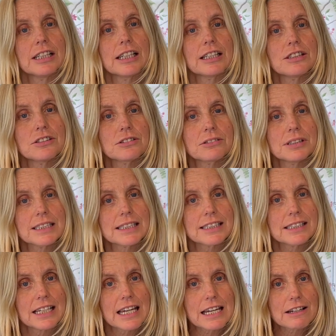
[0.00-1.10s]
it do its
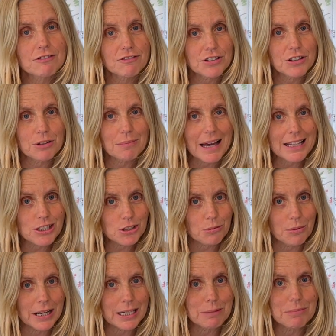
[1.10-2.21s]
thing for about
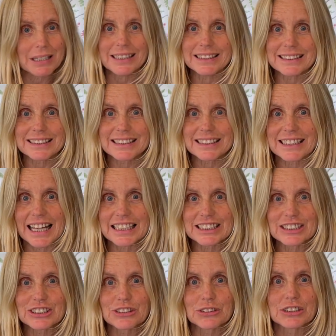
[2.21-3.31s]
20 minutes, and
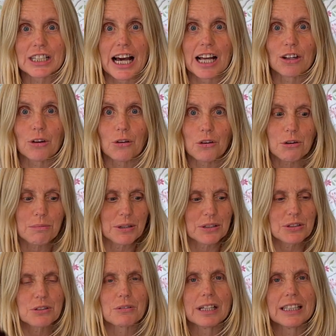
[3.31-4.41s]
that's your dal
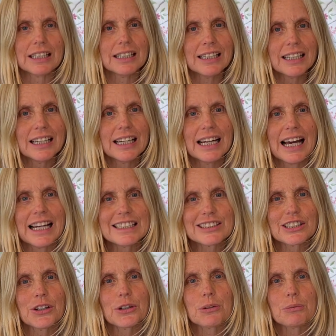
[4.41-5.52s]
almost ready.
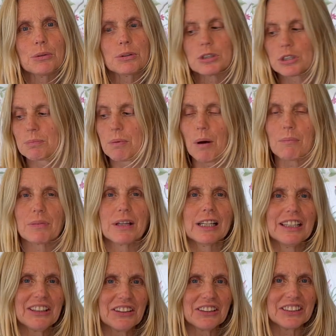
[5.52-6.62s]
So we'll just pop the
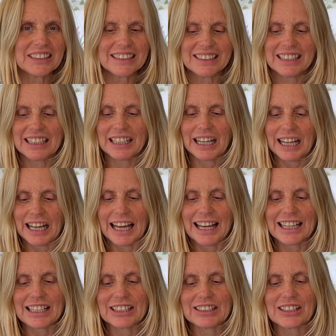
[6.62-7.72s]
lid on,
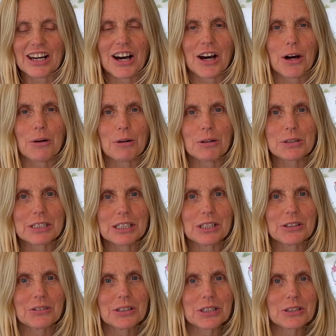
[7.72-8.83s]
and I'll see
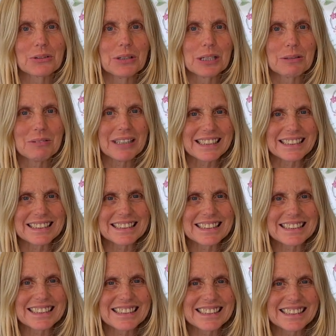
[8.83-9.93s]
you in 20 minutes.
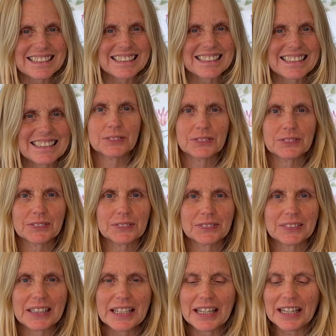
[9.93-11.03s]

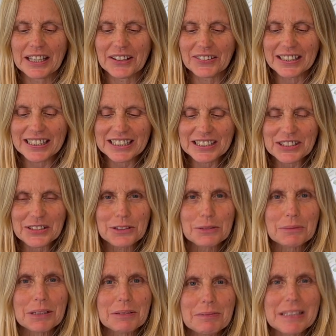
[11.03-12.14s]
Here it is, zoom
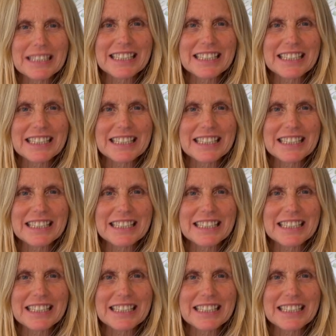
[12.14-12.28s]
in, Mr.